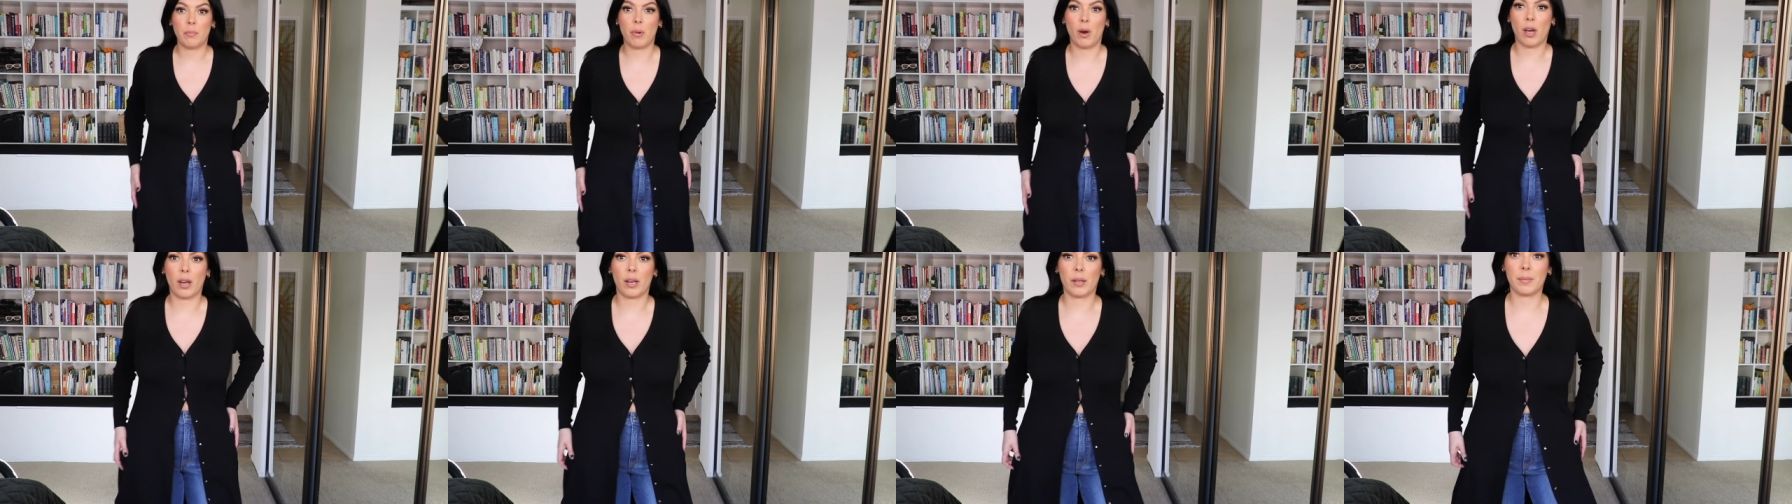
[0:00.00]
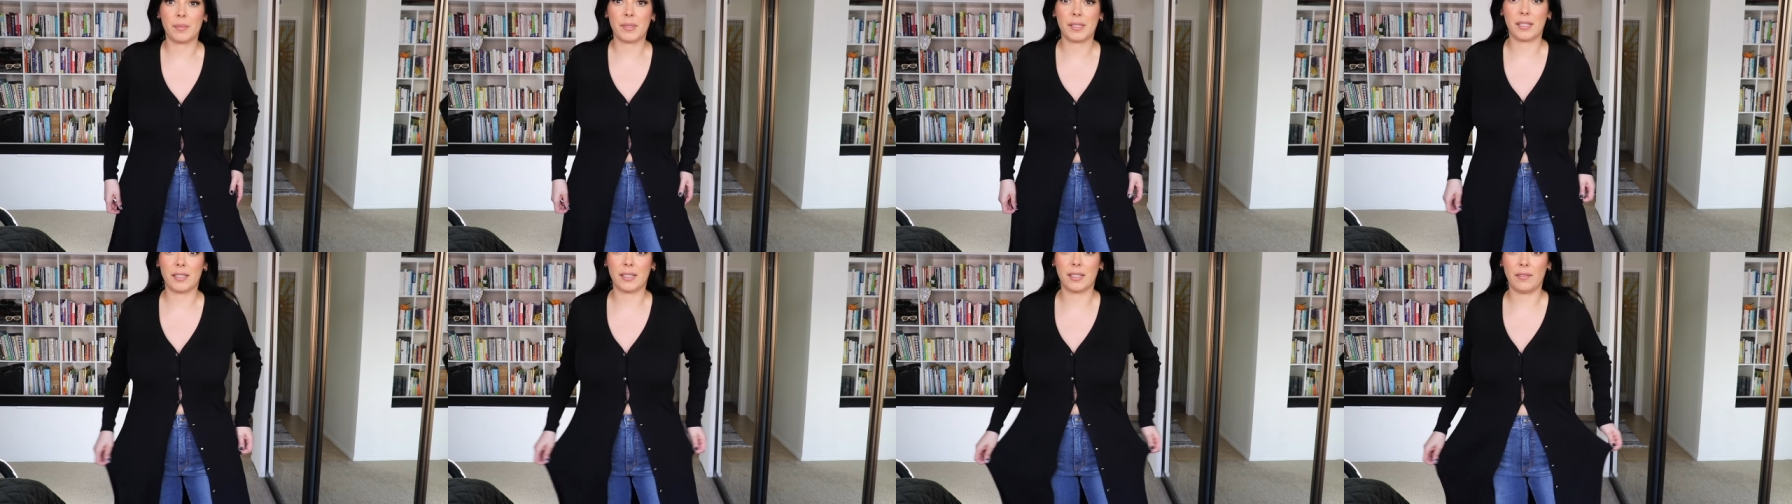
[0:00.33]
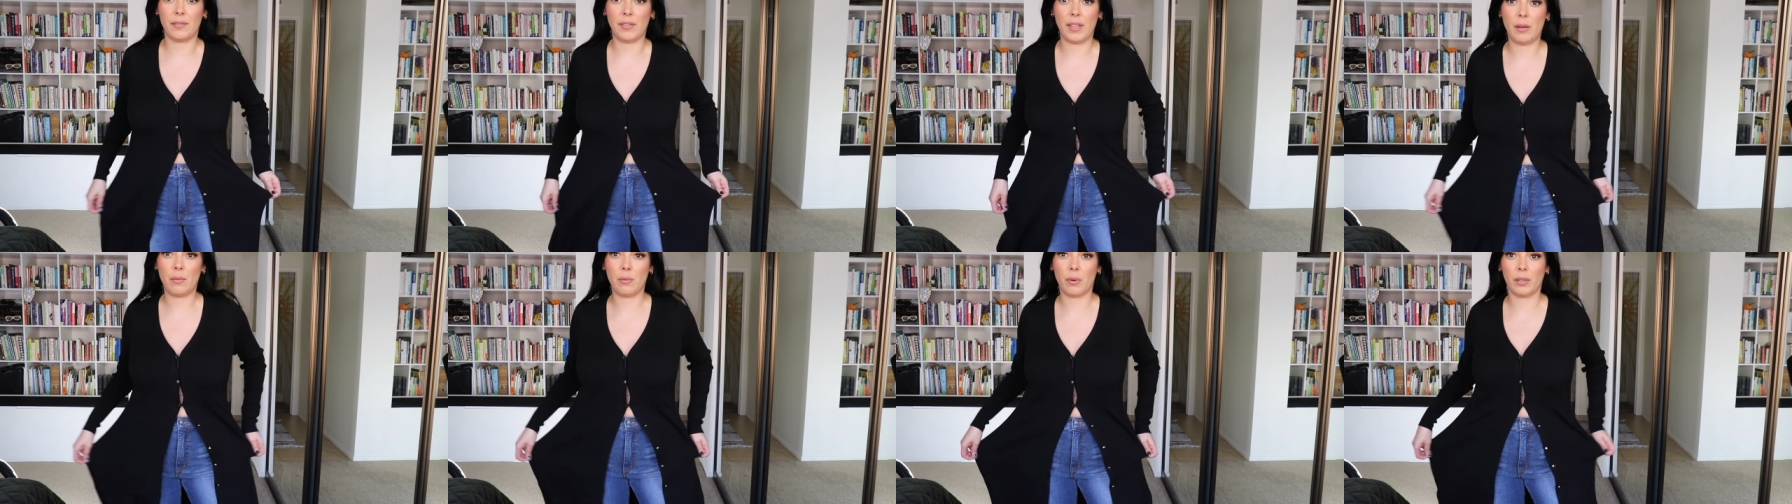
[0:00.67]
bottoms, because
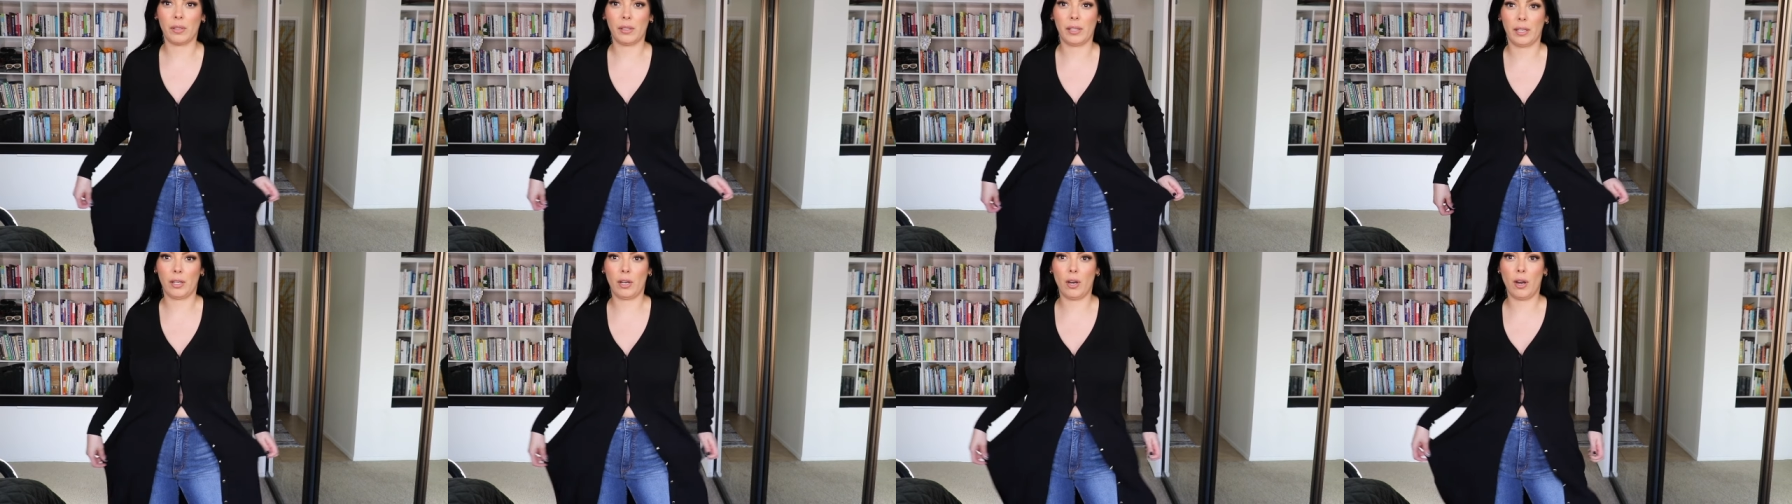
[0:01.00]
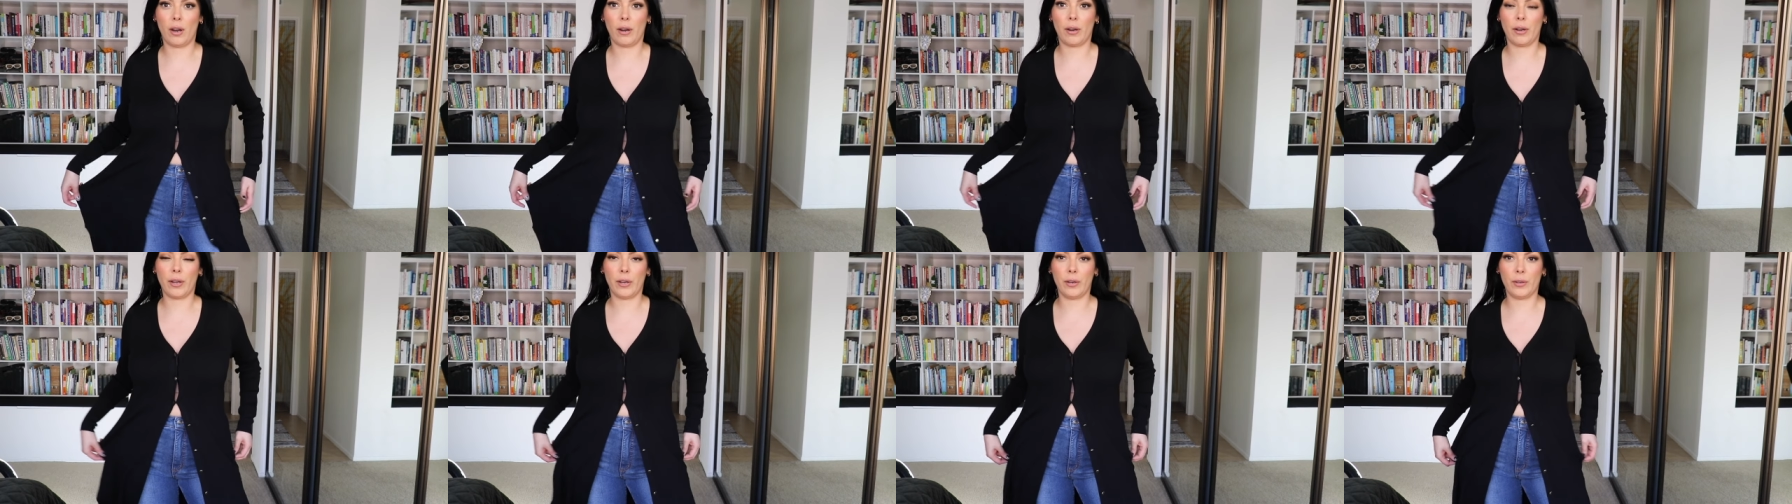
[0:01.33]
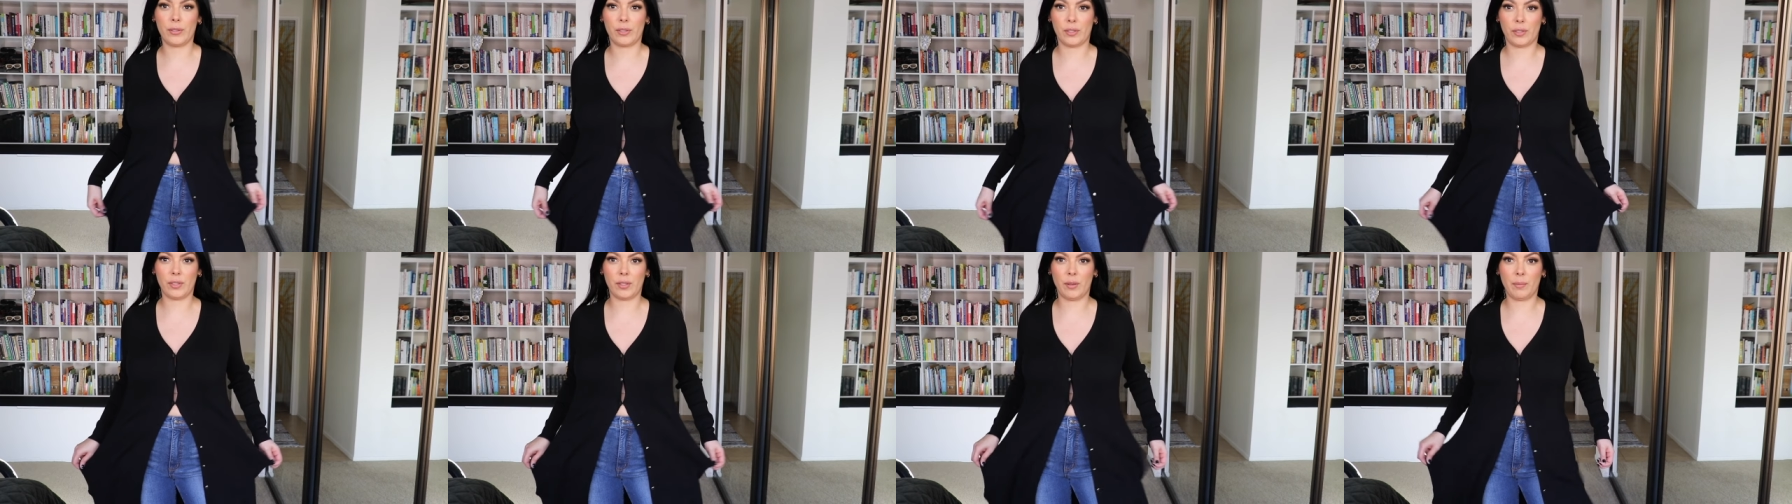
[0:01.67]
if they were like
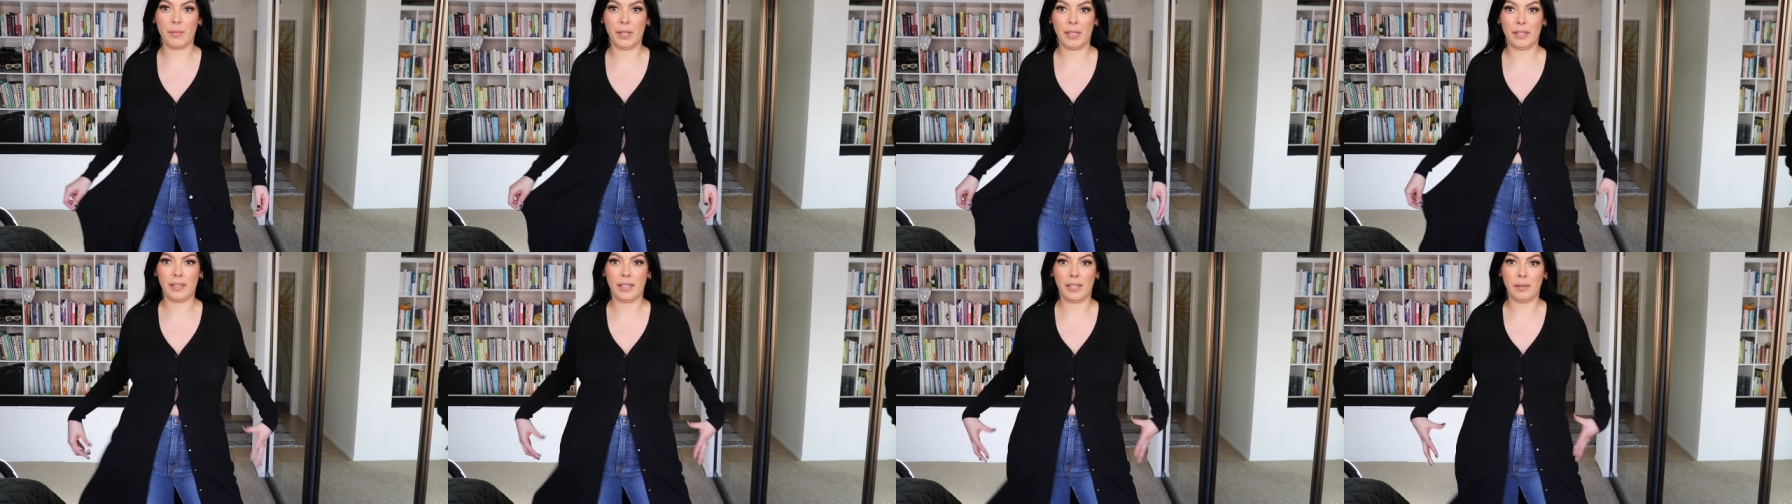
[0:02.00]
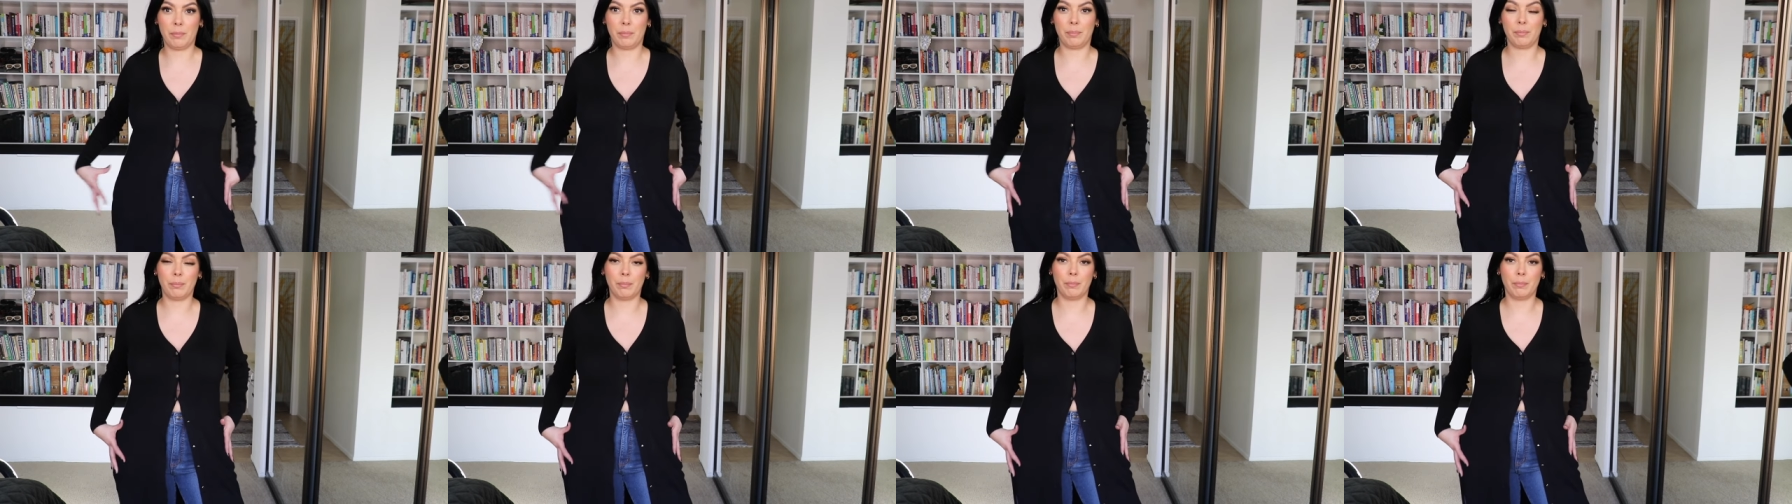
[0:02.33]
cargos or something, they'd